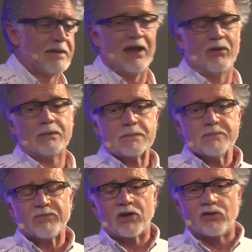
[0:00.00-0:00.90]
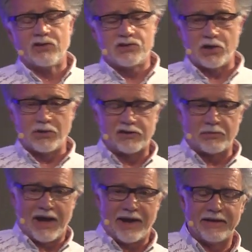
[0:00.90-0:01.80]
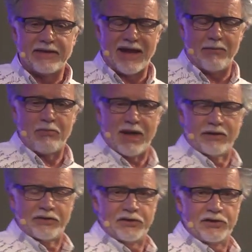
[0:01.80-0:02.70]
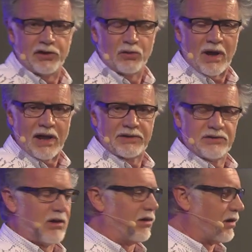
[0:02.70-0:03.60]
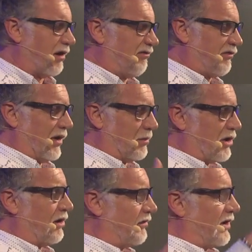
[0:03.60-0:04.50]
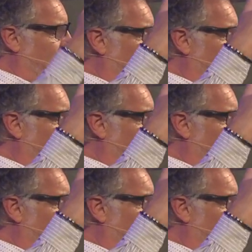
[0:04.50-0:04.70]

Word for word: Now, to the Jewish mind, that meant that you had not confirmed covenant